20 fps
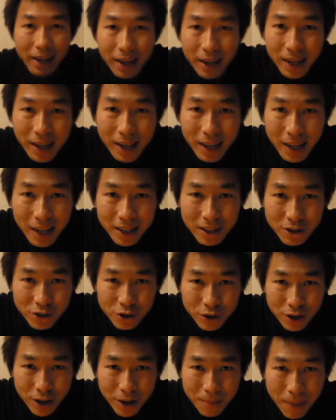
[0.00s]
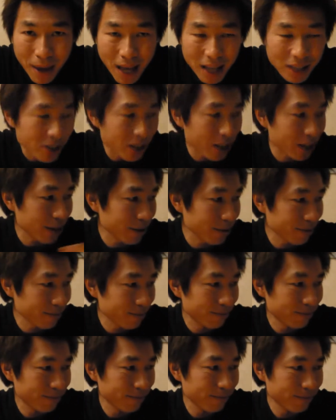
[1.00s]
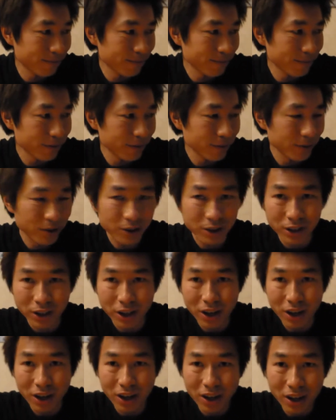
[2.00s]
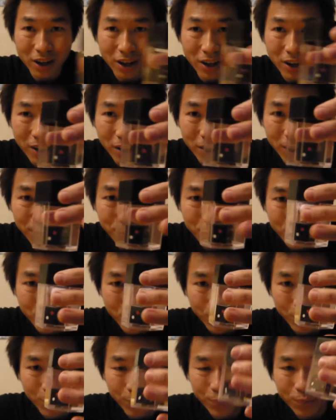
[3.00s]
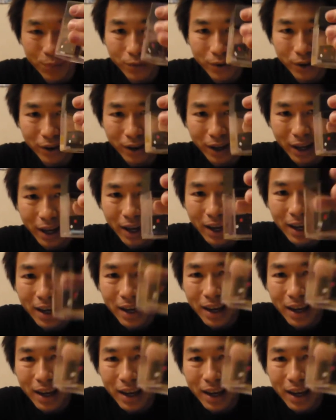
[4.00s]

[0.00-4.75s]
Hey guys, today magic. Ta-da! Okay.